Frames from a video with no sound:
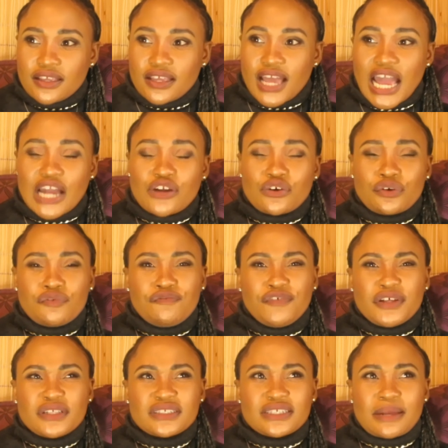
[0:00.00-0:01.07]
I could
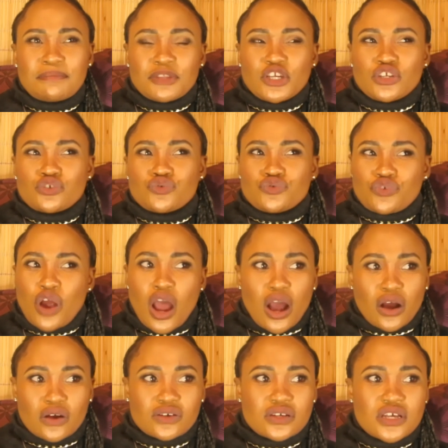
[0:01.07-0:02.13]
feel something is
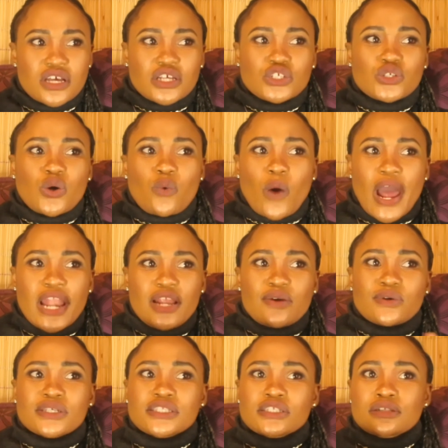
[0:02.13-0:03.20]
wrong. So while he
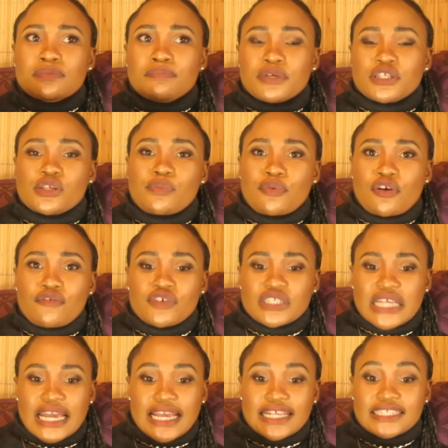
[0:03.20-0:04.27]
was still busy
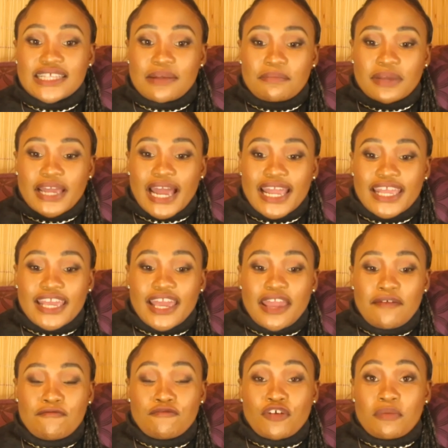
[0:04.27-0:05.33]
prophesying, some guy
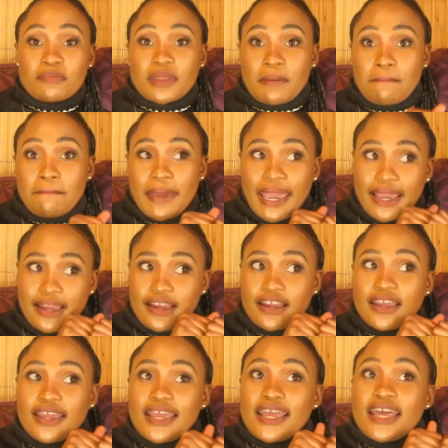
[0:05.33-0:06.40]
came from the back.
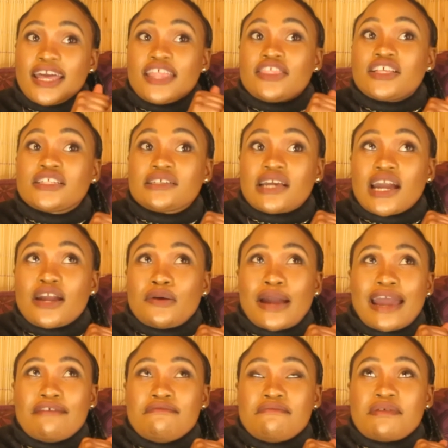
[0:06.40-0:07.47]
And this guy,
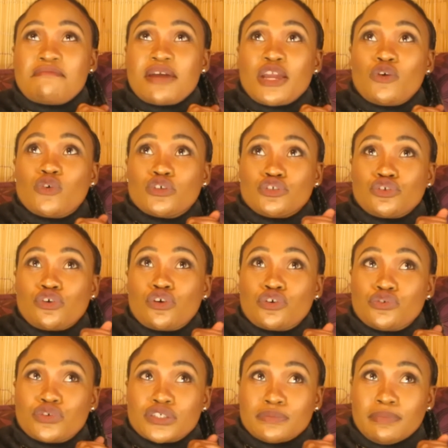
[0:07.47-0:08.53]
I remember he was tall,
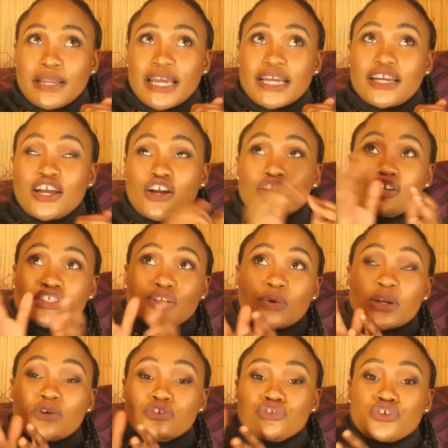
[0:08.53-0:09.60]
he was black, because the
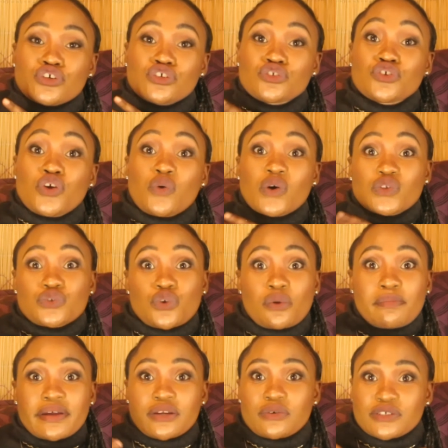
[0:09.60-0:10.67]
one I was talking to, he was tall,
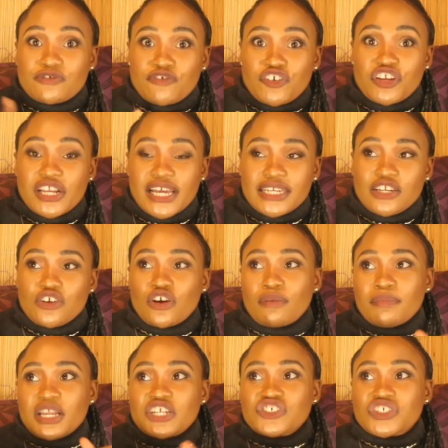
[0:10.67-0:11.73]
but he was very light in
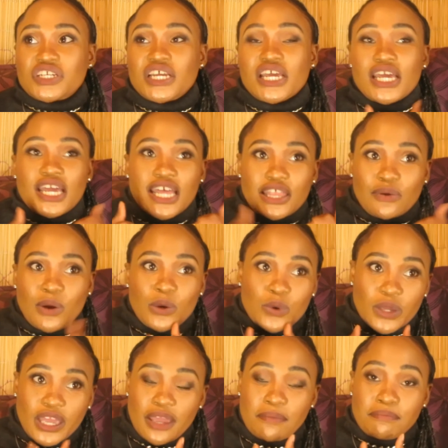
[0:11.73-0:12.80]
complexion. And the one who
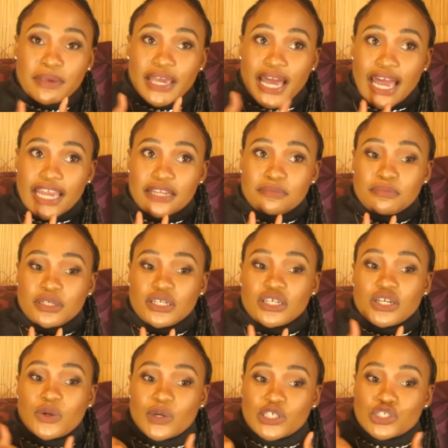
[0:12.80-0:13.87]
came behind me,
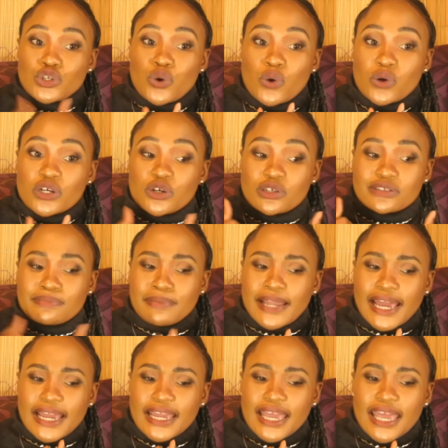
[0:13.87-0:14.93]
he was tall, he was black.